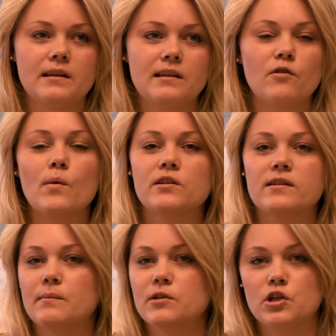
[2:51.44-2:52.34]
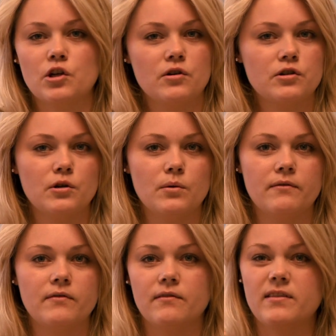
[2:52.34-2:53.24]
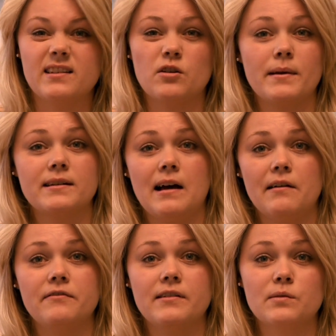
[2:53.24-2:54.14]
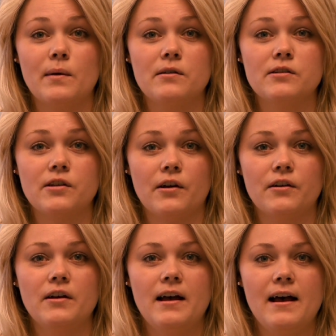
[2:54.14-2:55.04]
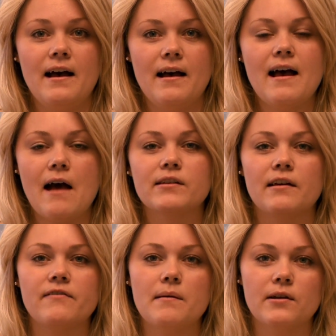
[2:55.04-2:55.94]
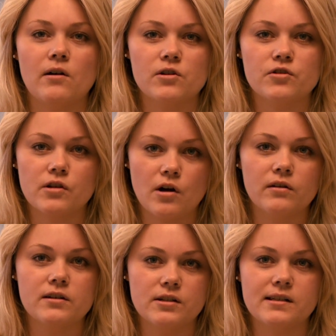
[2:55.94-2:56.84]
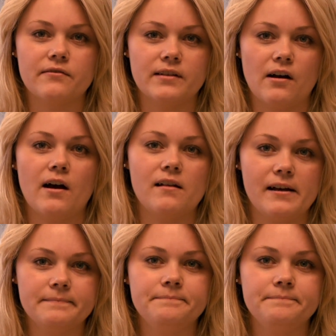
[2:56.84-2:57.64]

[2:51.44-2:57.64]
You've always got someone to turn to if, if things are a bit tough as well, so having that family culture at the college is definitely a highlight.